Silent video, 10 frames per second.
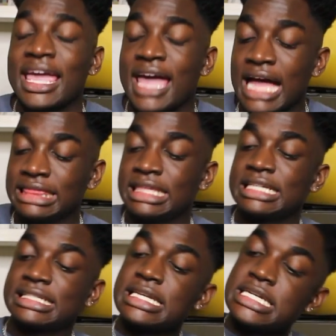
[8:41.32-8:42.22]
I got
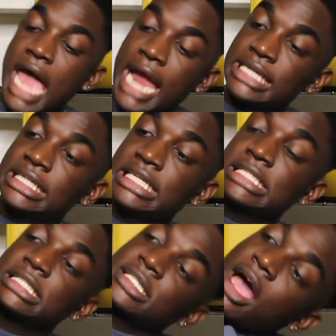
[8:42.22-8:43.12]
this
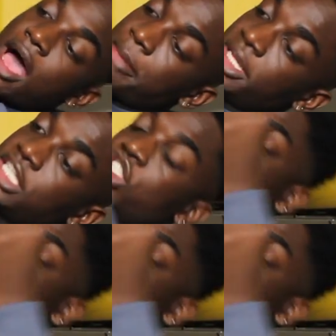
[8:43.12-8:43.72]
90s Tommy